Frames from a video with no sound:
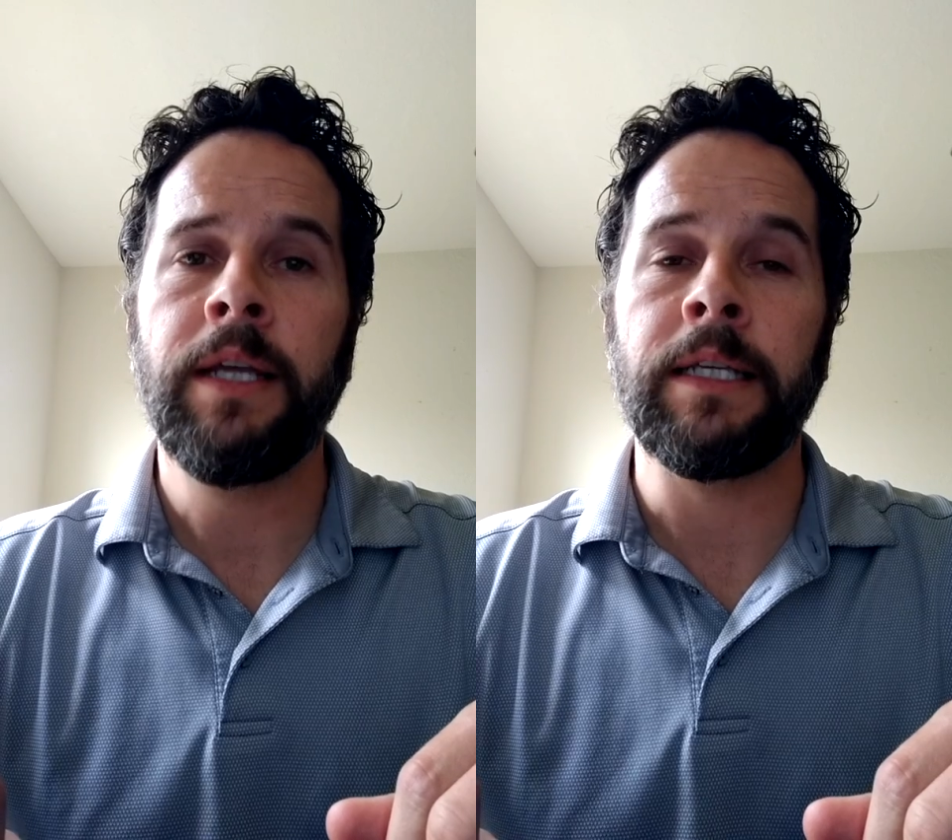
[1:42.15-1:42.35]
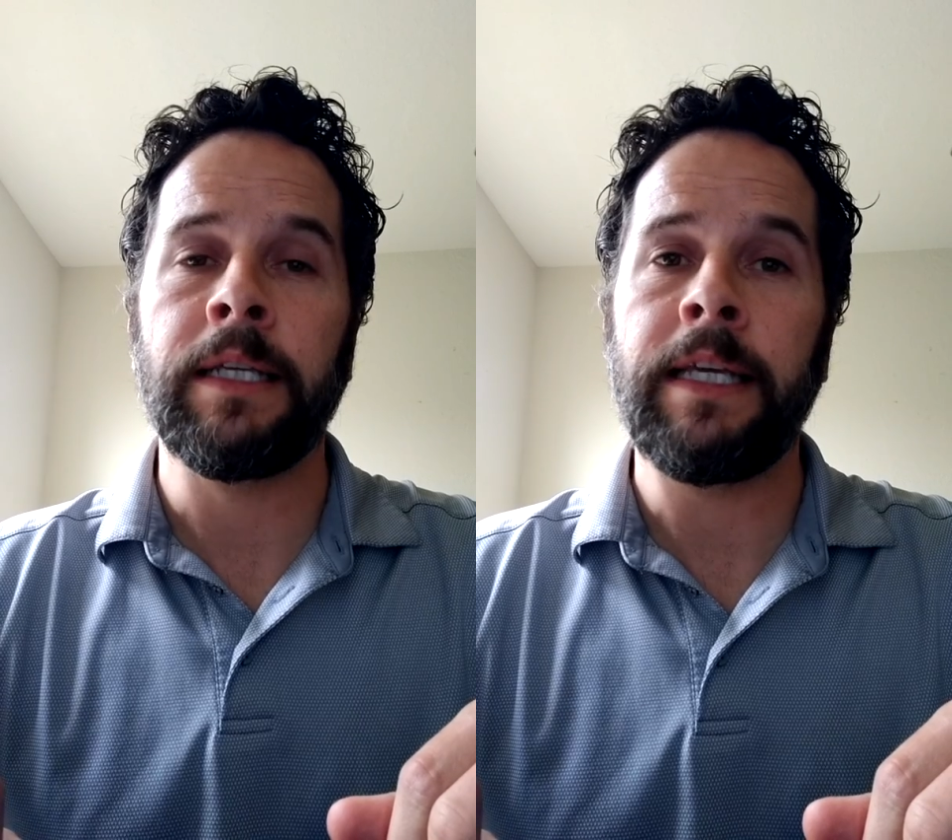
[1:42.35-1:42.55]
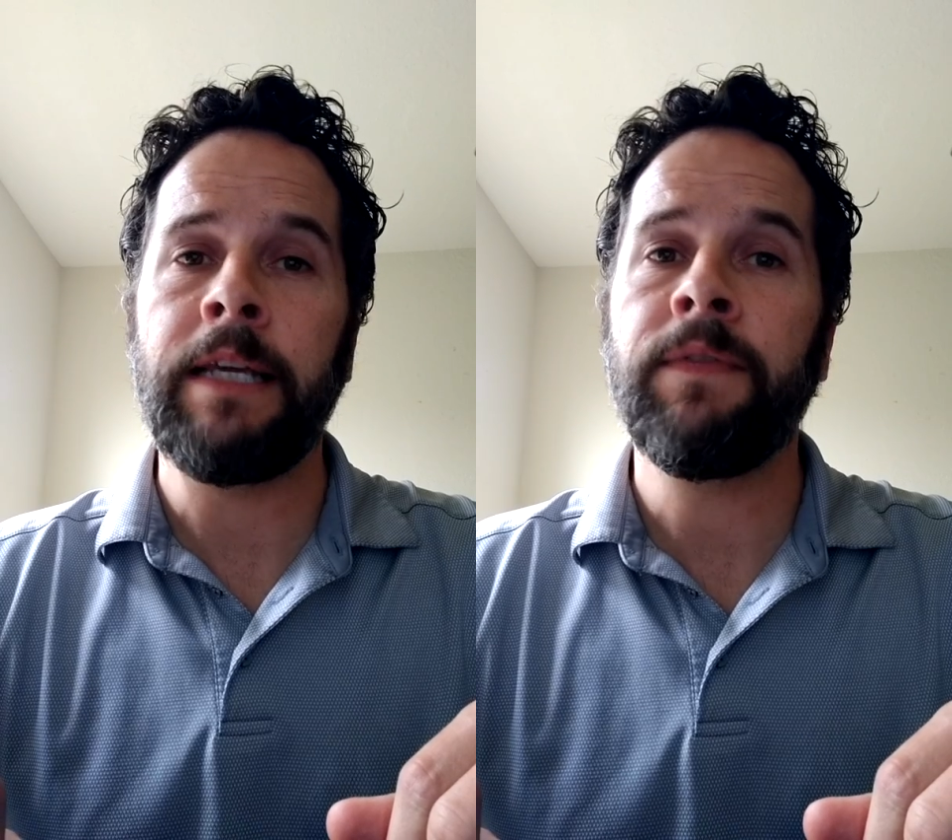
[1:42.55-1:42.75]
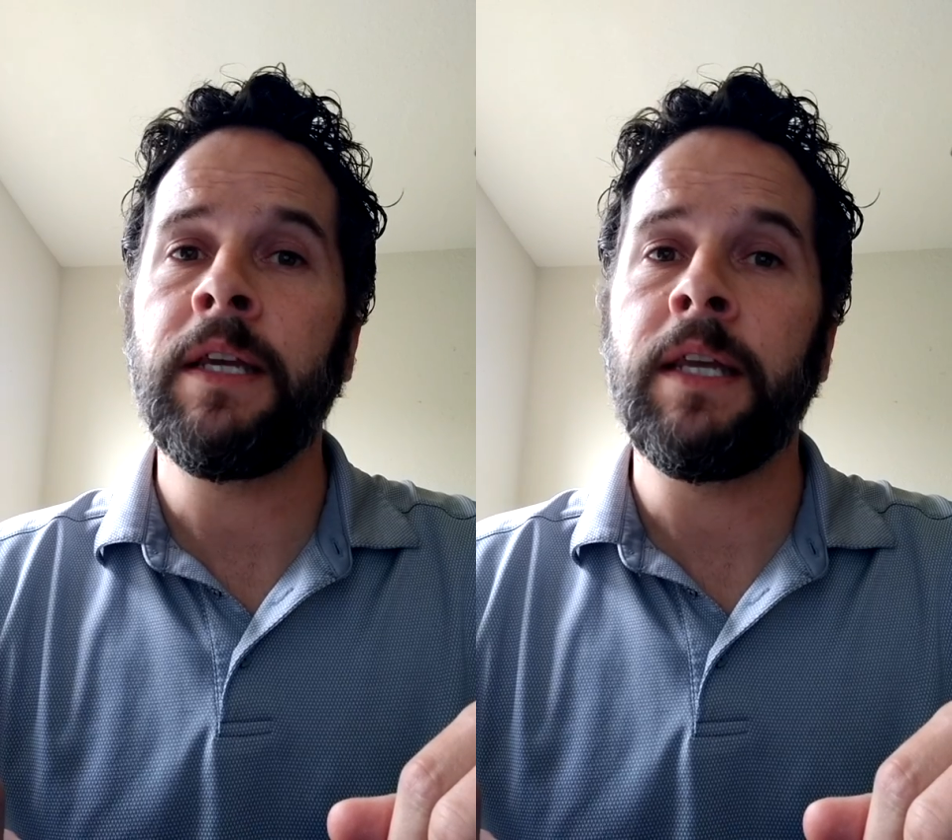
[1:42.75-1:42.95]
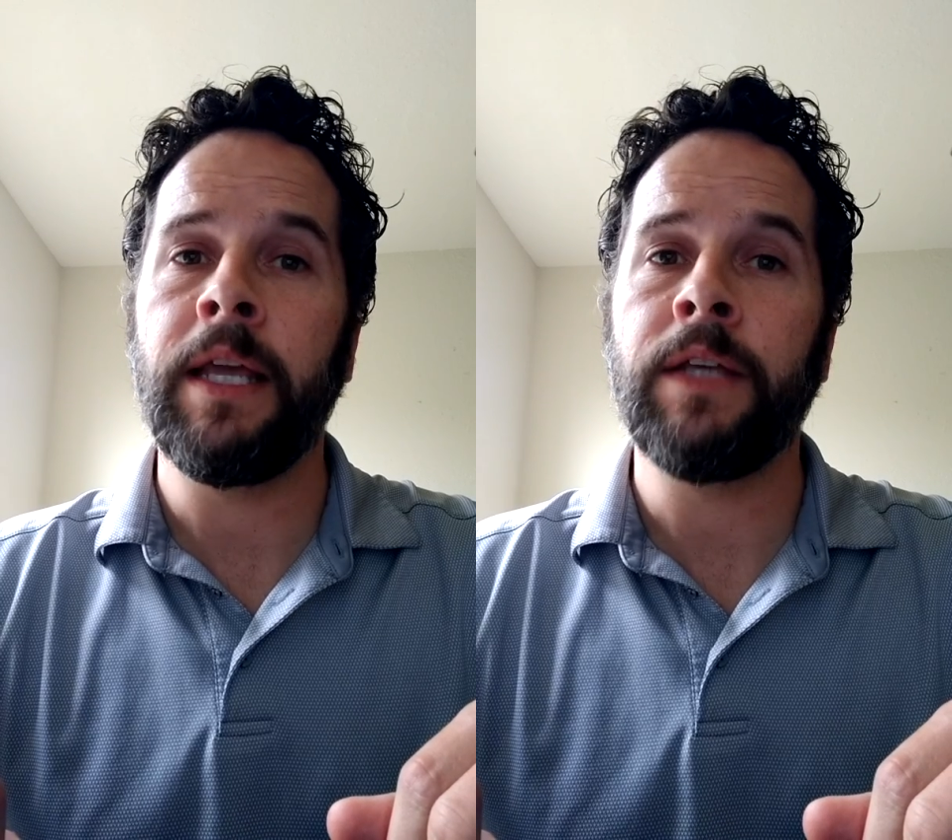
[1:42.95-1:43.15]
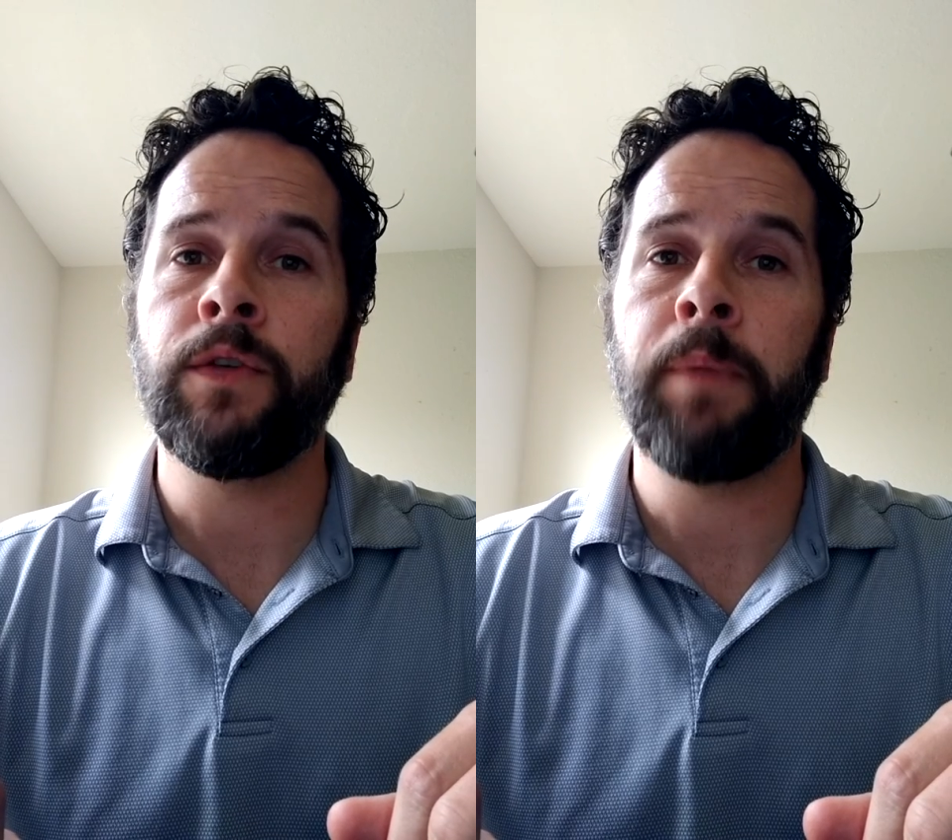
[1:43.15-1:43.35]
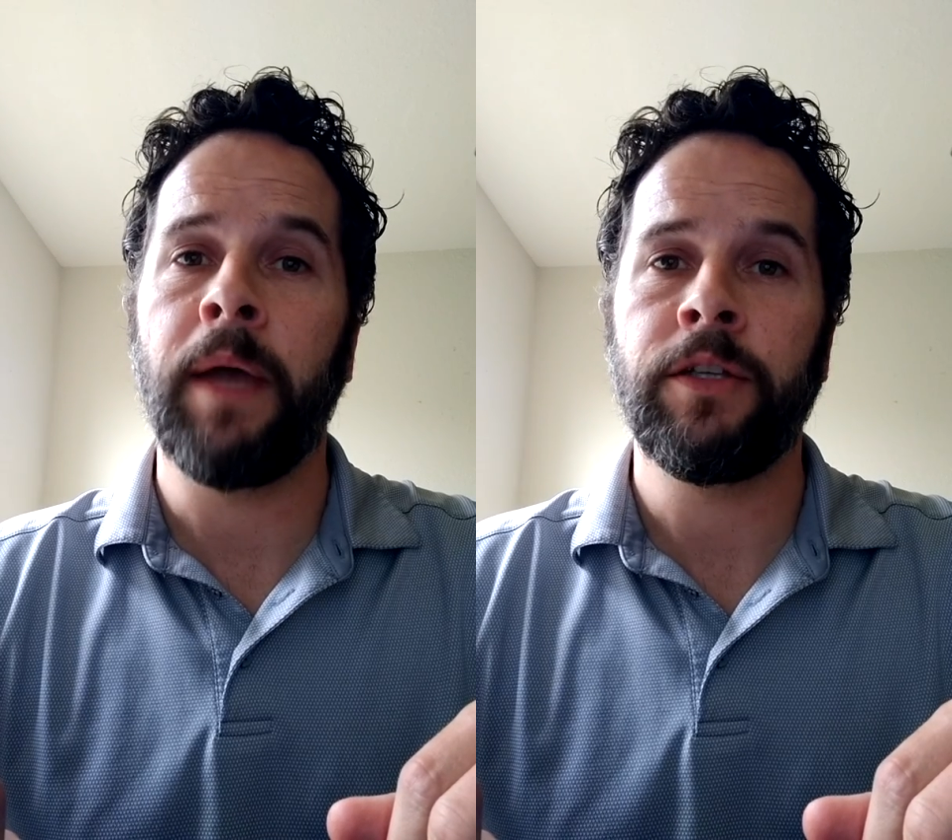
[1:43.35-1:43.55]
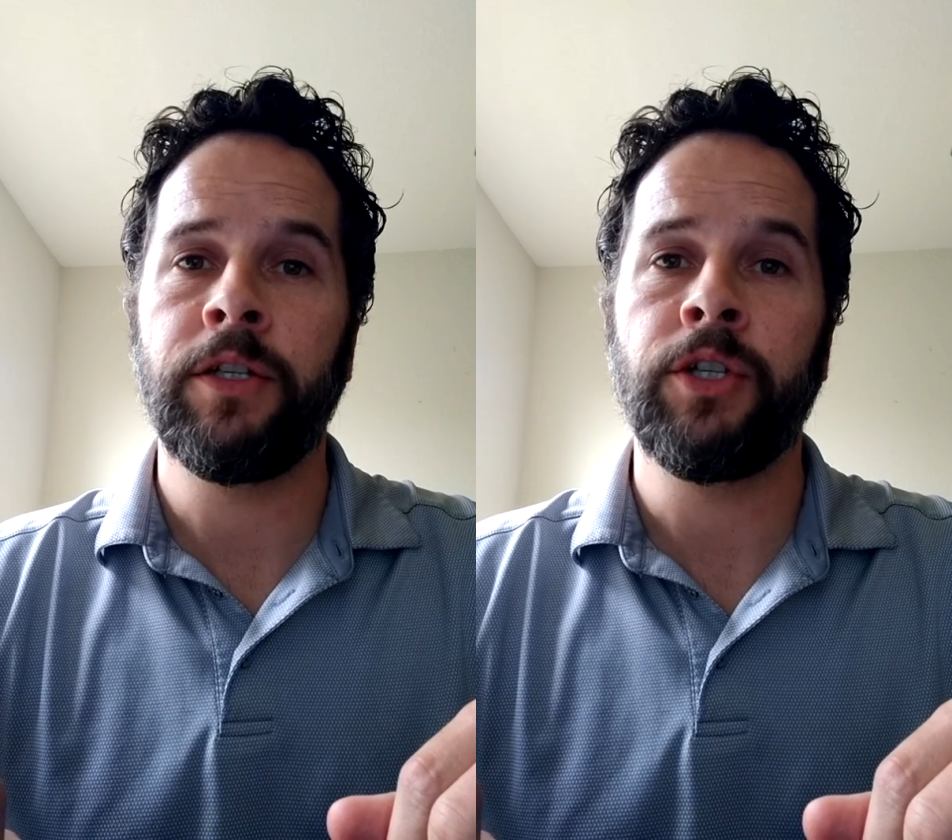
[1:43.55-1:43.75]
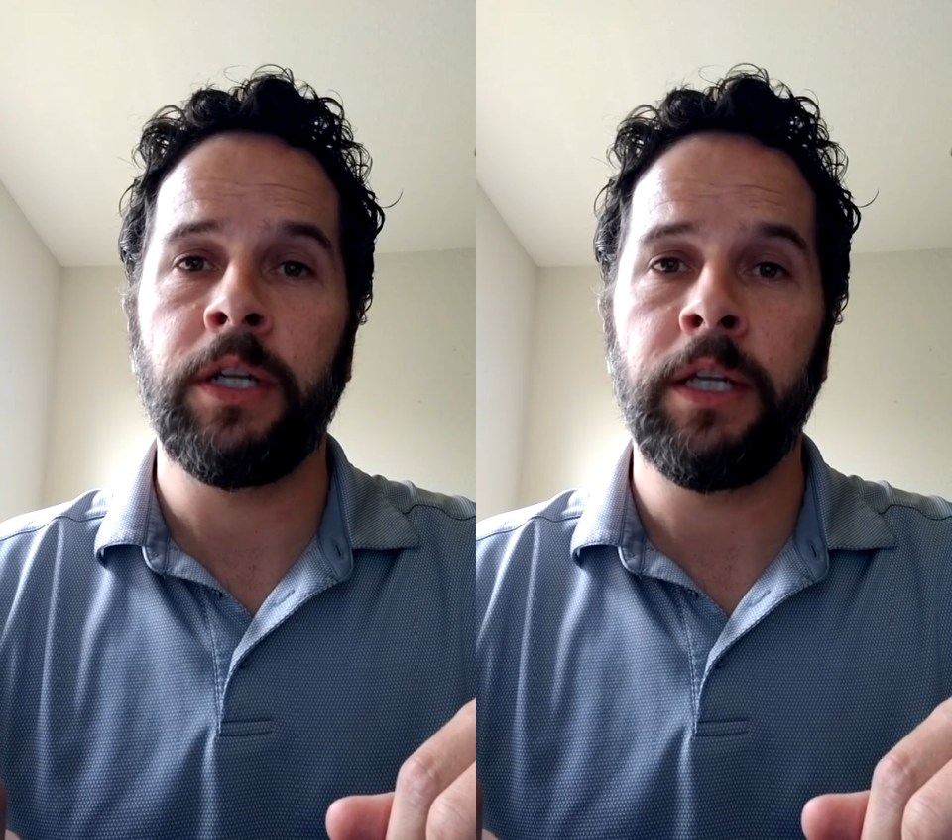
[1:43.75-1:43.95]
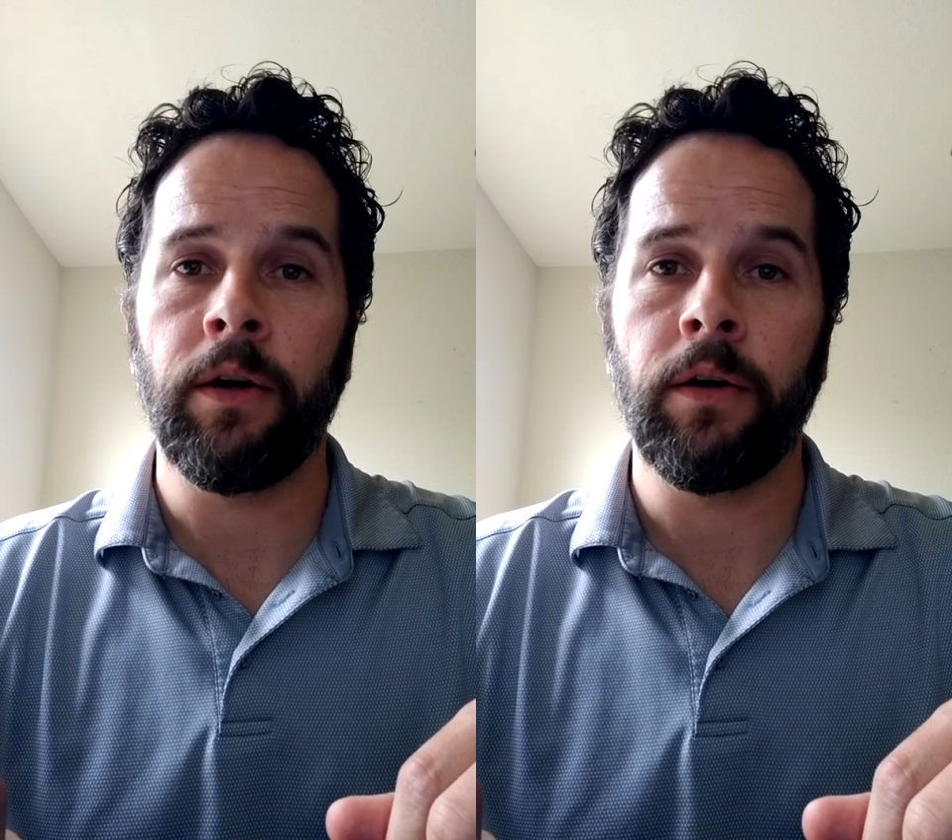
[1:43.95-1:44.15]
to leave the nasal passage
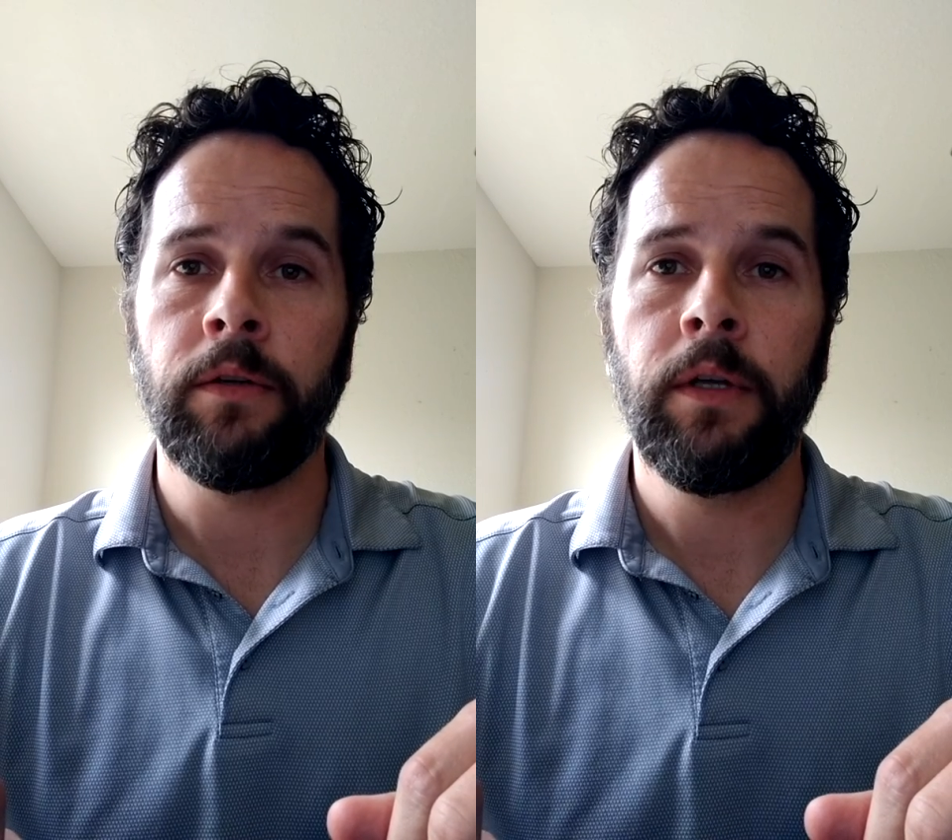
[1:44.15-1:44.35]
clear.